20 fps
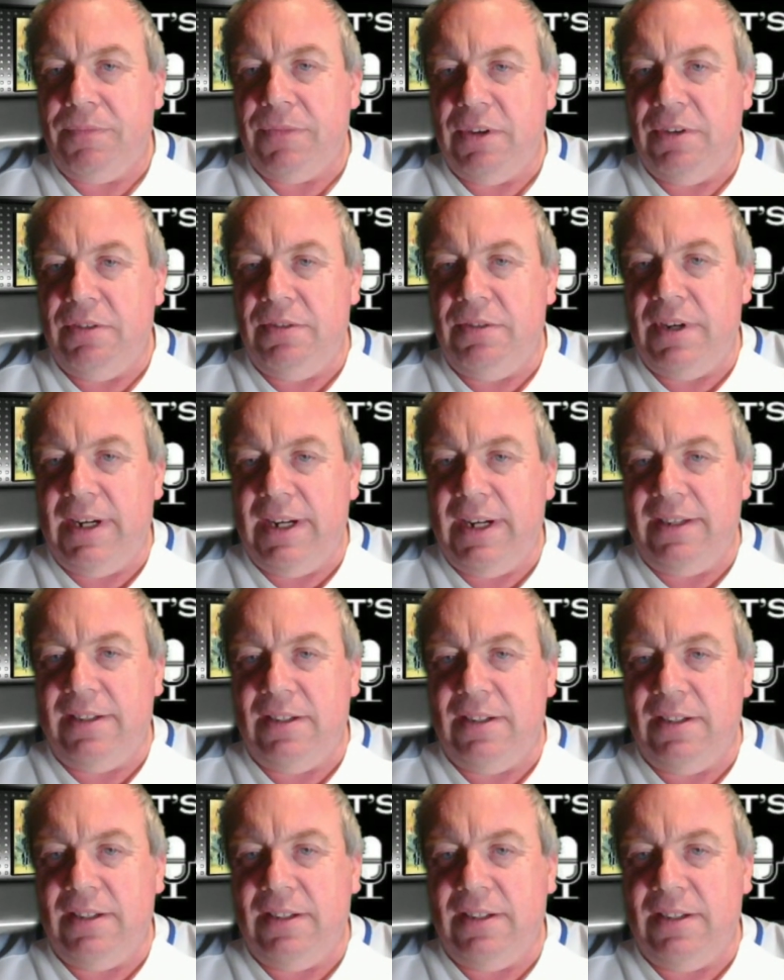Right.
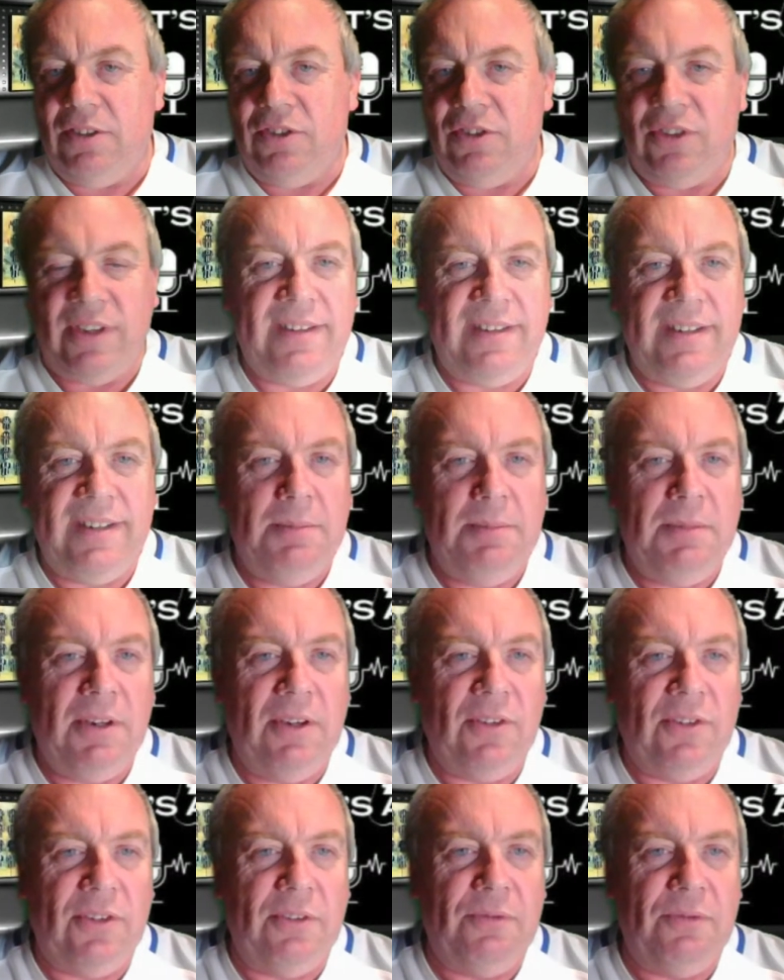I'll just get that
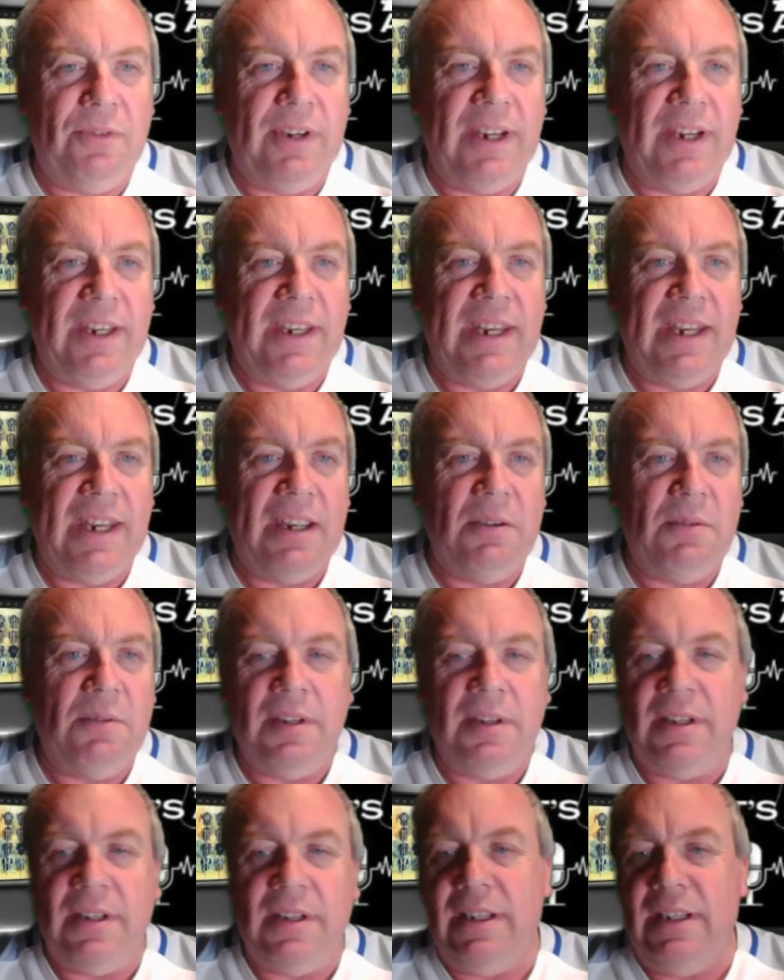team news off for you
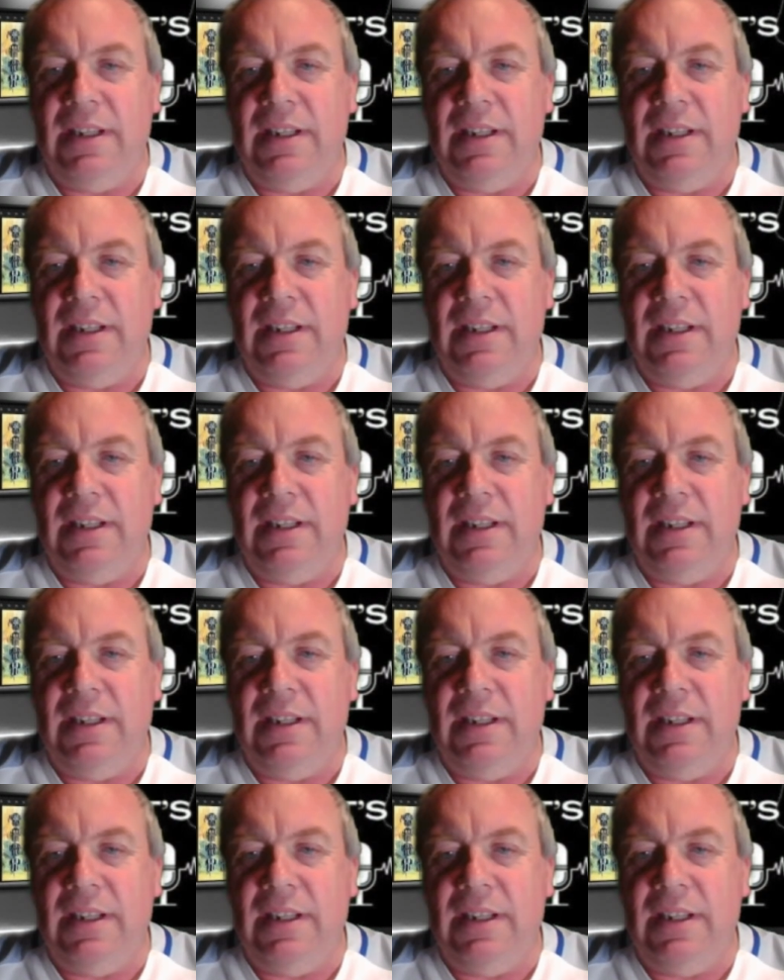now.